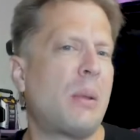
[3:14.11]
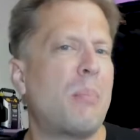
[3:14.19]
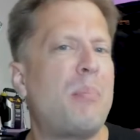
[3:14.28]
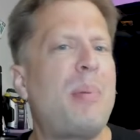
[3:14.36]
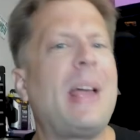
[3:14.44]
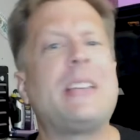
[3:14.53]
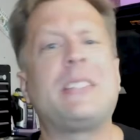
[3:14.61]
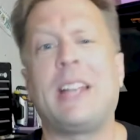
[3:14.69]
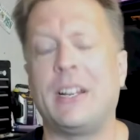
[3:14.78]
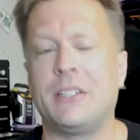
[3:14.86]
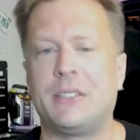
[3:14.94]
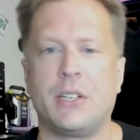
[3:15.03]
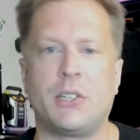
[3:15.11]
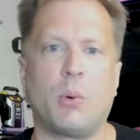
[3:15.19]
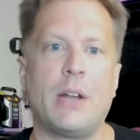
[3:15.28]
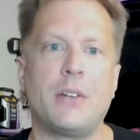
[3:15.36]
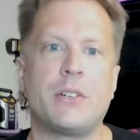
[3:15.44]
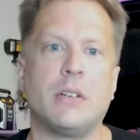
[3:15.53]
the best case
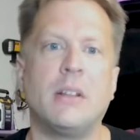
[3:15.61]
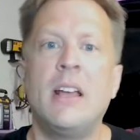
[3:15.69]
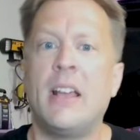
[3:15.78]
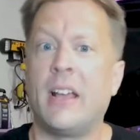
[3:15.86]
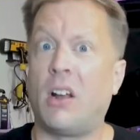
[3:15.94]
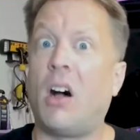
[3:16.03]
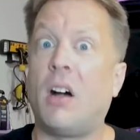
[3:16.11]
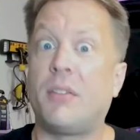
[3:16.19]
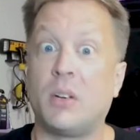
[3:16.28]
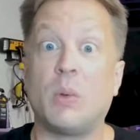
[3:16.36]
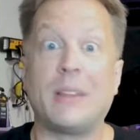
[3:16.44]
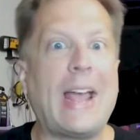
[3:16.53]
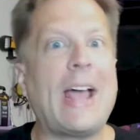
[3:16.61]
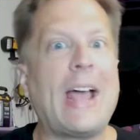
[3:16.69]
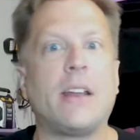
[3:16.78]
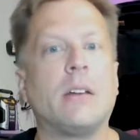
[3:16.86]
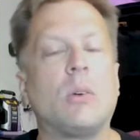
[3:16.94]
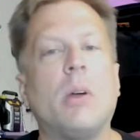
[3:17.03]
situation, and often with
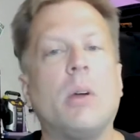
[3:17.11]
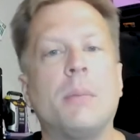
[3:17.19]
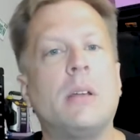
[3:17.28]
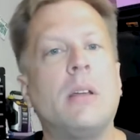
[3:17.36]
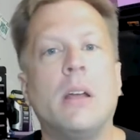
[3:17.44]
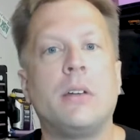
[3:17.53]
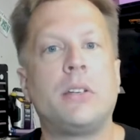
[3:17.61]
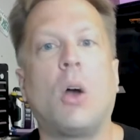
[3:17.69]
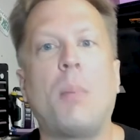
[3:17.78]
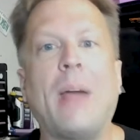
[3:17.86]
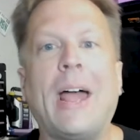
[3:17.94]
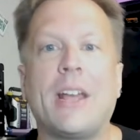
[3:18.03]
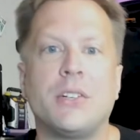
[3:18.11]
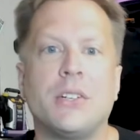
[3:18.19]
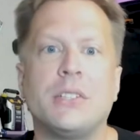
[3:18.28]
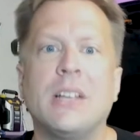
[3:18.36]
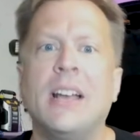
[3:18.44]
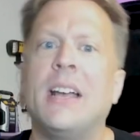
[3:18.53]
added equipment, tow
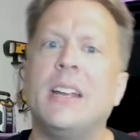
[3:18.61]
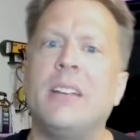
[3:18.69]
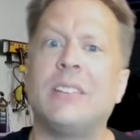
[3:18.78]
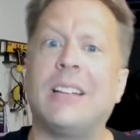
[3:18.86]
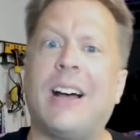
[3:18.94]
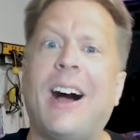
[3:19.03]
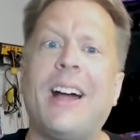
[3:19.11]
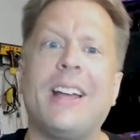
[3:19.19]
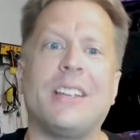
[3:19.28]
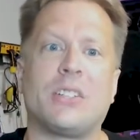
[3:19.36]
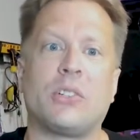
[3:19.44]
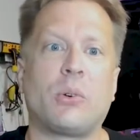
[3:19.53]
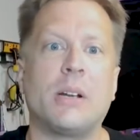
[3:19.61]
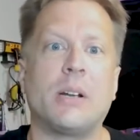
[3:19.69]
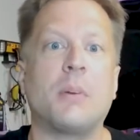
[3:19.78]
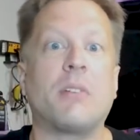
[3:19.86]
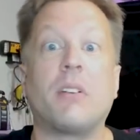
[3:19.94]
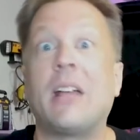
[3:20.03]
packages, and even the highest trim
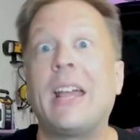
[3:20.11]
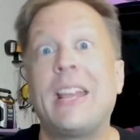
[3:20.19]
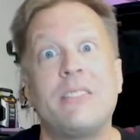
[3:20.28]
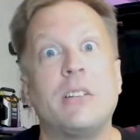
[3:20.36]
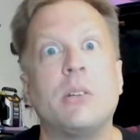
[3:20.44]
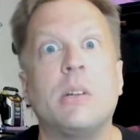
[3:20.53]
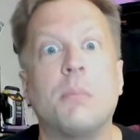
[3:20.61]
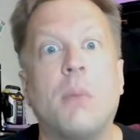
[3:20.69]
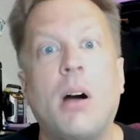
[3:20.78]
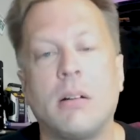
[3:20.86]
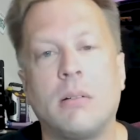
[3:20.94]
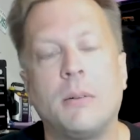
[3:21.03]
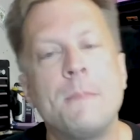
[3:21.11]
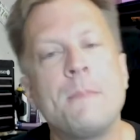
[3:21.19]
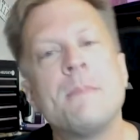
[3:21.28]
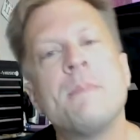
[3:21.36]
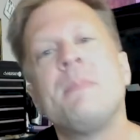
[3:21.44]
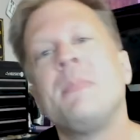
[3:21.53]
of a heavy duty model.
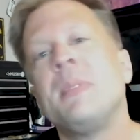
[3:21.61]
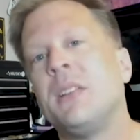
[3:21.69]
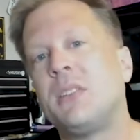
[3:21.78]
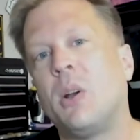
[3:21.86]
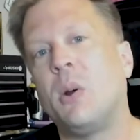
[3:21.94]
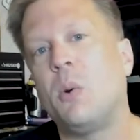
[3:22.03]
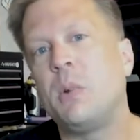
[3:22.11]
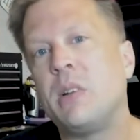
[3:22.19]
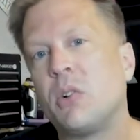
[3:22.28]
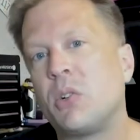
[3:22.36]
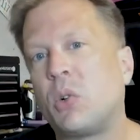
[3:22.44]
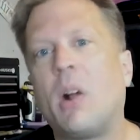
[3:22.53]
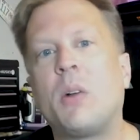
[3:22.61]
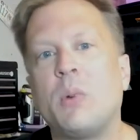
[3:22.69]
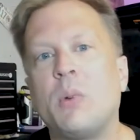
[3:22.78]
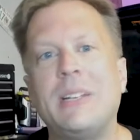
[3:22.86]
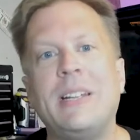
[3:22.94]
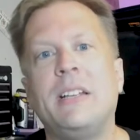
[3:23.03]
So your truck
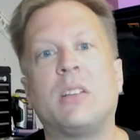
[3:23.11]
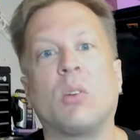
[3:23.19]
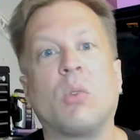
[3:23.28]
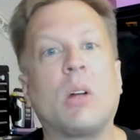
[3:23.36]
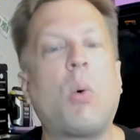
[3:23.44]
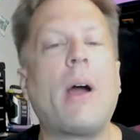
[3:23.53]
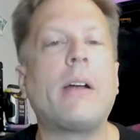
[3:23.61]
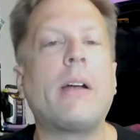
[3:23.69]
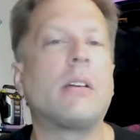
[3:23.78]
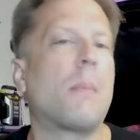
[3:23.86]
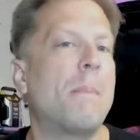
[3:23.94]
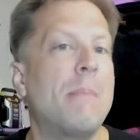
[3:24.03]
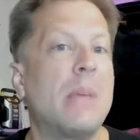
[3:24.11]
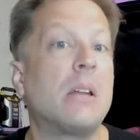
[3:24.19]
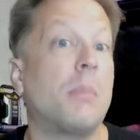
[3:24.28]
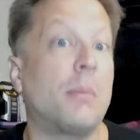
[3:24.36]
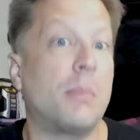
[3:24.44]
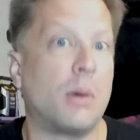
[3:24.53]
would need the required
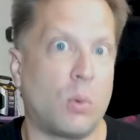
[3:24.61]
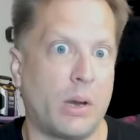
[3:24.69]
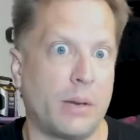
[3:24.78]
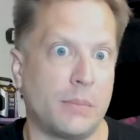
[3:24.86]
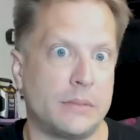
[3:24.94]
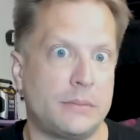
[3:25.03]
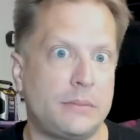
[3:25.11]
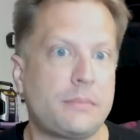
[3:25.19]
minimum equipment.